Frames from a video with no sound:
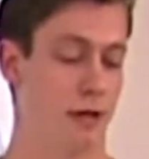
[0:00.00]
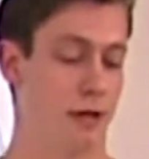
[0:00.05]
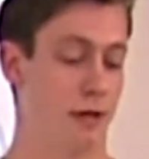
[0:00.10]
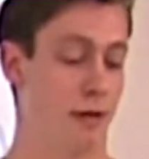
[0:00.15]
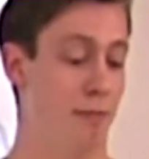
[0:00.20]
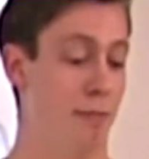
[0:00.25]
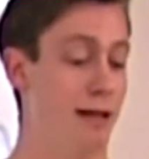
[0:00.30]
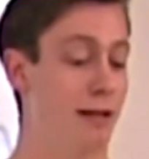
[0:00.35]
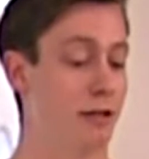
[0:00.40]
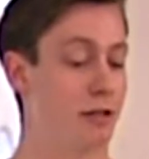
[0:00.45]

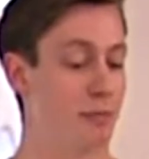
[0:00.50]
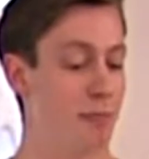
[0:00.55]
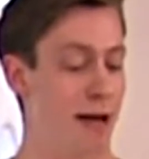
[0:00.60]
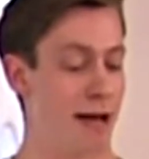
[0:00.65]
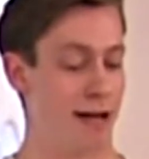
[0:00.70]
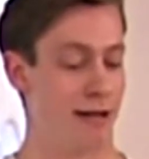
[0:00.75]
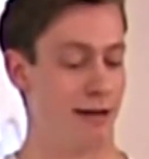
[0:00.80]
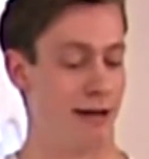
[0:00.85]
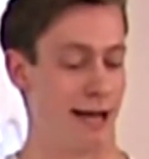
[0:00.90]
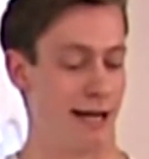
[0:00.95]
The
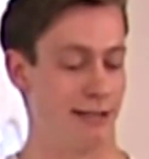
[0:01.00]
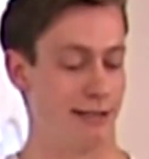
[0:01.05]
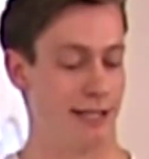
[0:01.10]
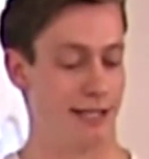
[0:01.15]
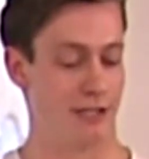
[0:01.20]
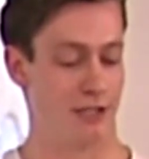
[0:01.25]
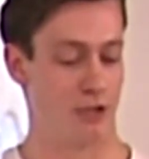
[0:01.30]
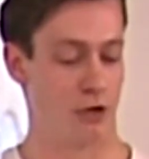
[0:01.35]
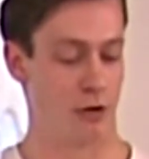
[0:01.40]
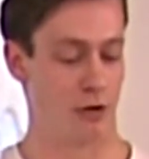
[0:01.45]
milkman and
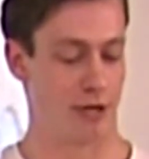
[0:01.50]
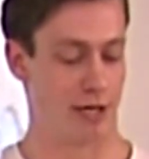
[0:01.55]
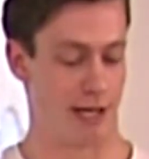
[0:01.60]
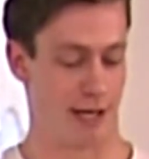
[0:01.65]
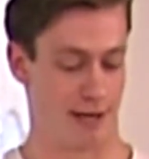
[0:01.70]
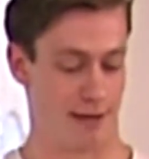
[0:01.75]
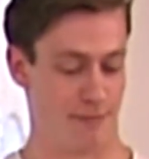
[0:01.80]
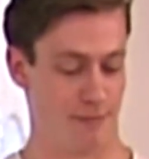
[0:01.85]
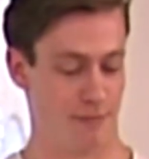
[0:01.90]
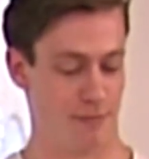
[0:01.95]
his
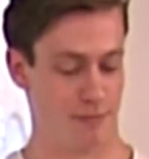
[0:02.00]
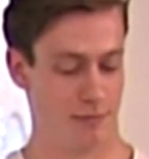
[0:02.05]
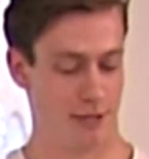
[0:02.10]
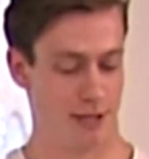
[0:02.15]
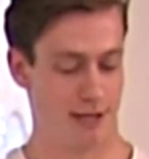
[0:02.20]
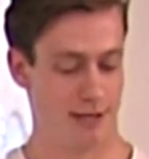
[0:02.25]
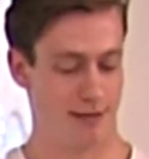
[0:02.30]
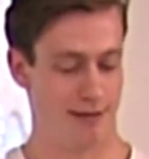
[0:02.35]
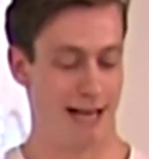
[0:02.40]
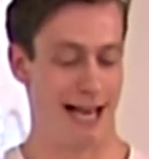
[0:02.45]
donkey,
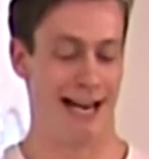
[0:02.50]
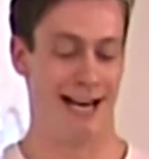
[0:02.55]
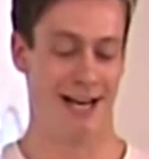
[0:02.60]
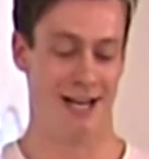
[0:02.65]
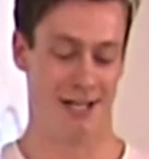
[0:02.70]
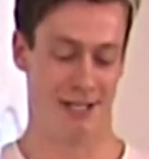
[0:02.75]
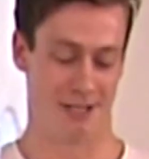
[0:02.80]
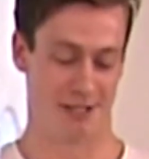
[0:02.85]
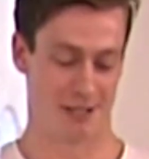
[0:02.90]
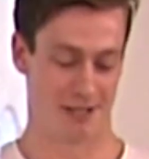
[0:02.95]

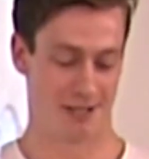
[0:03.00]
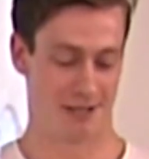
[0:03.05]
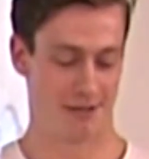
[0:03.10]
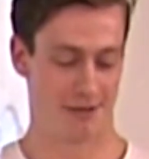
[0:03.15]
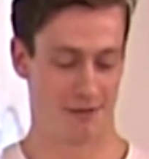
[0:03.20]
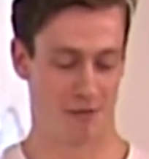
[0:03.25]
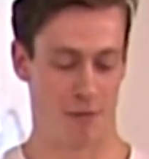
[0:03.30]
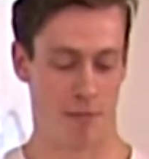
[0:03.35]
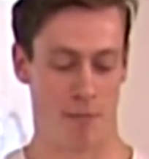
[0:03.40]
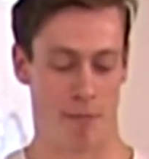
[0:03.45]

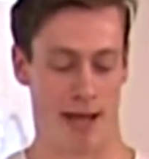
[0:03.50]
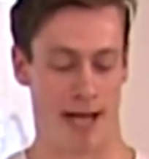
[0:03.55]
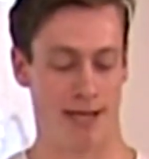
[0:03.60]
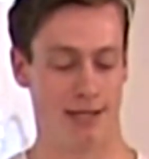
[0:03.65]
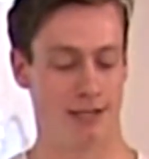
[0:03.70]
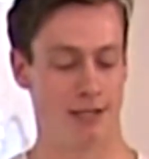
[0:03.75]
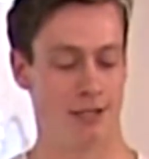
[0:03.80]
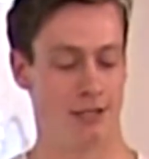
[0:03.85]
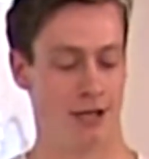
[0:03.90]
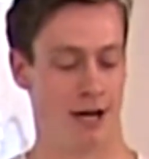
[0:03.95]
Elias from
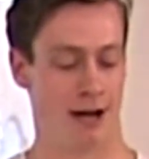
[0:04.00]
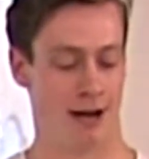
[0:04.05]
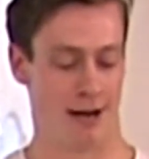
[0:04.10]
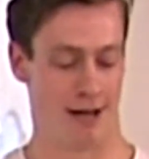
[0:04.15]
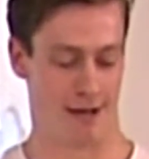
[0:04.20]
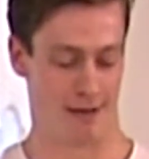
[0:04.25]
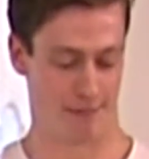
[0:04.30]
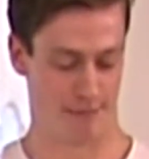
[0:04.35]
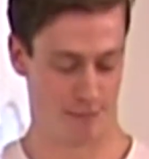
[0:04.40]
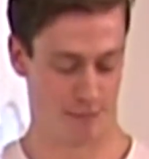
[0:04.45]
Beit
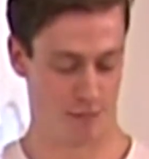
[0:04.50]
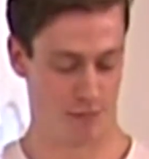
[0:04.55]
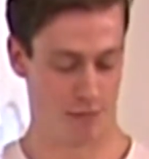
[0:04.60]
Jala.